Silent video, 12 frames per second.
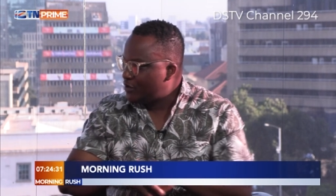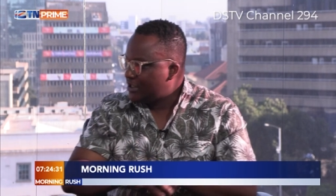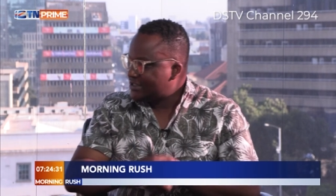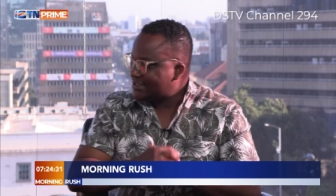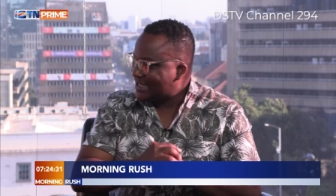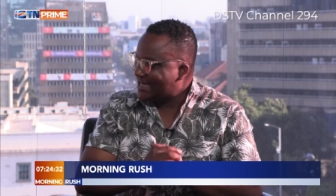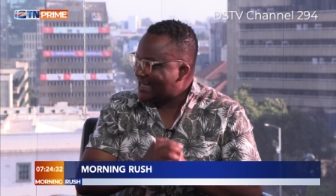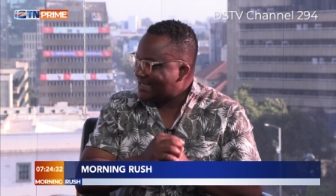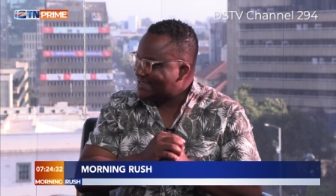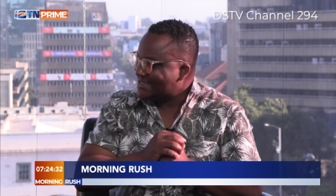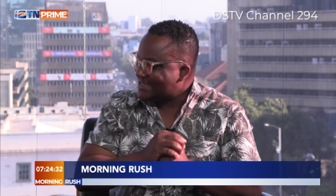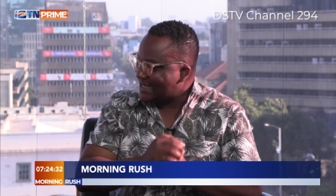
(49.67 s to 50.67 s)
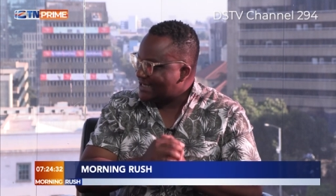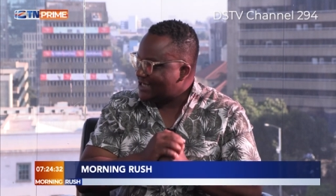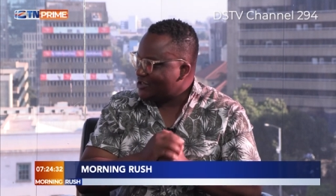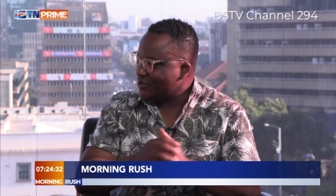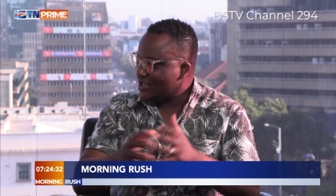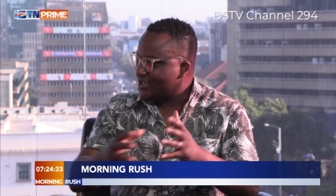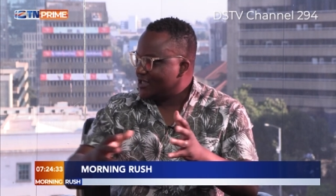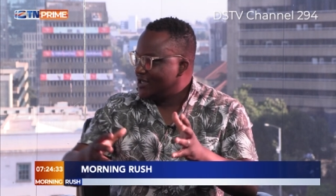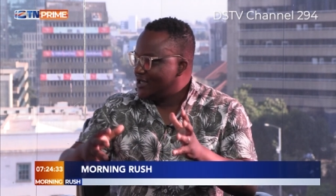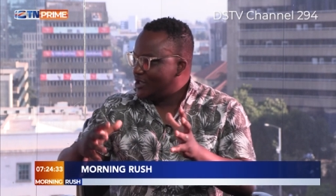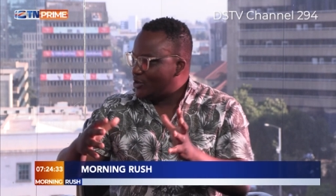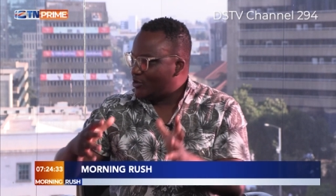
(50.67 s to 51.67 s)
Saturday and Sunday, do you think?
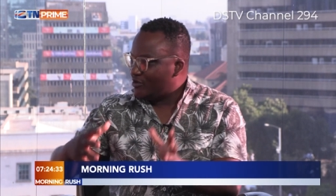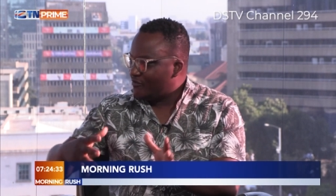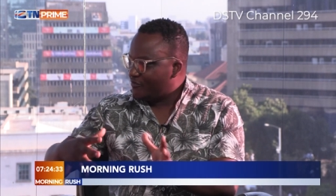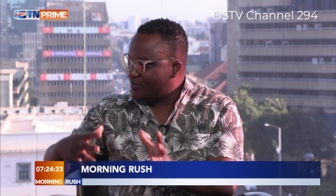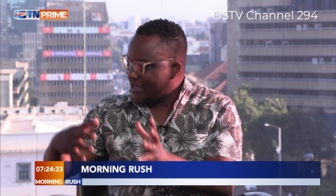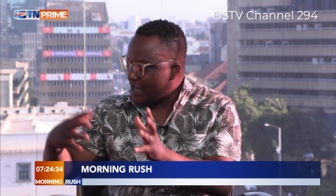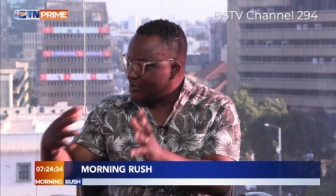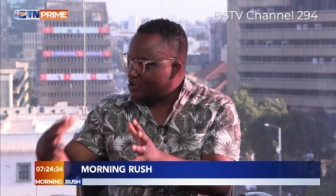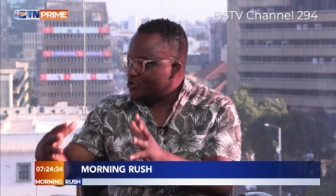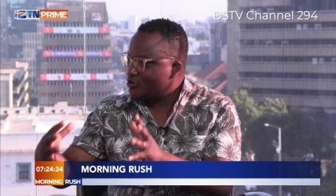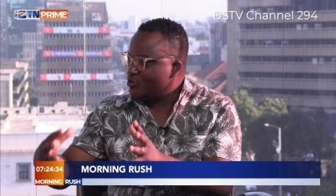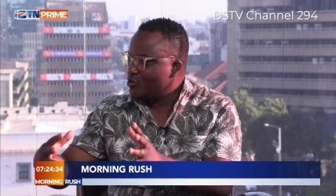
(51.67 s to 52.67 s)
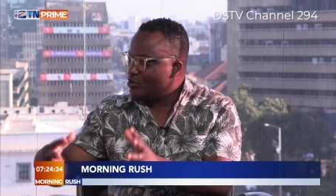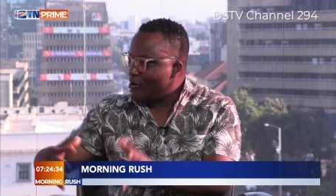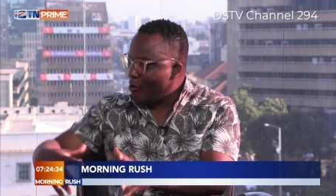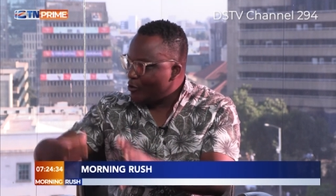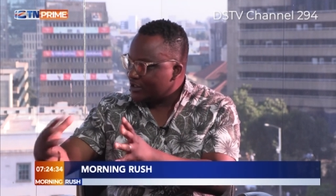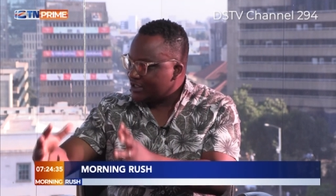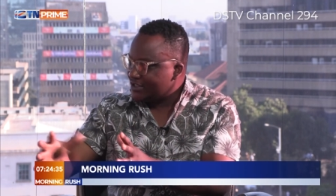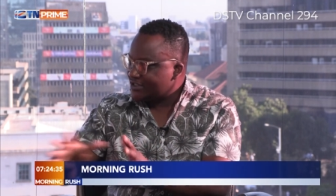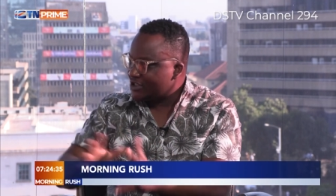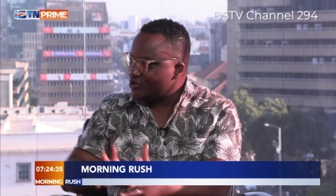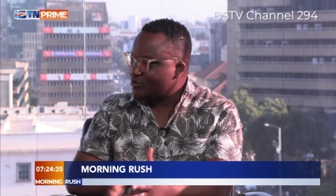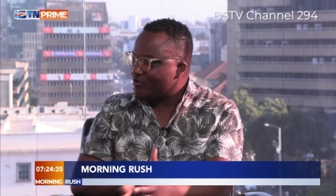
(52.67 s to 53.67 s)
you know you've been able to do all the things
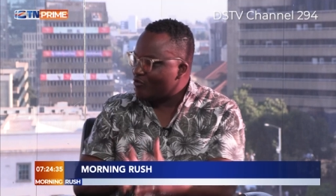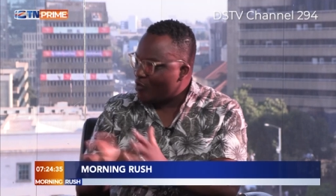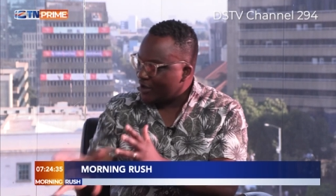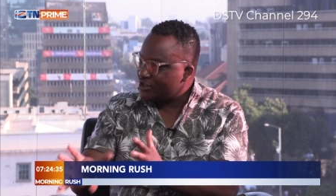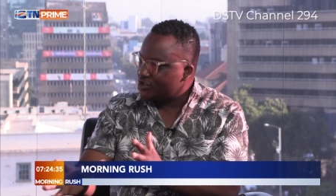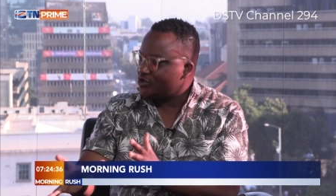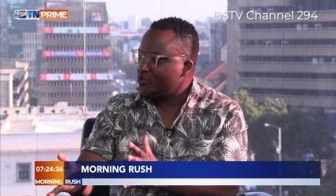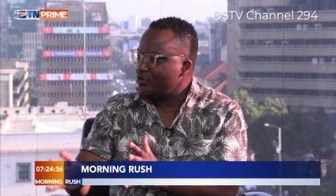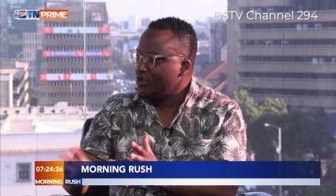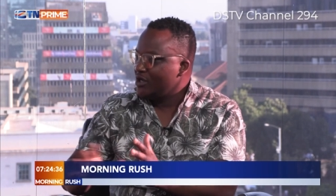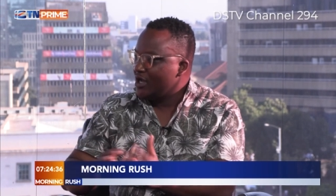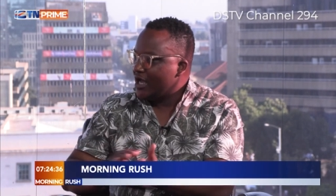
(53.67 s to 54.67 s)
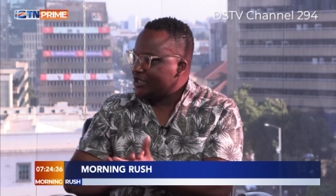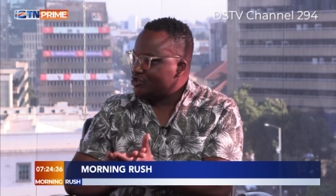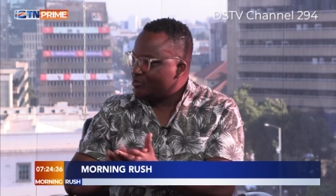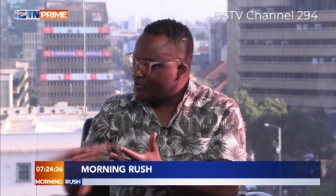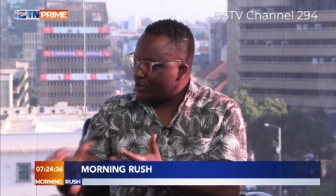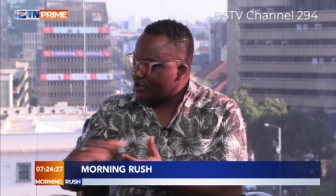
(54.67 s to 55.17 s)
that you would have wanted to do as you prepare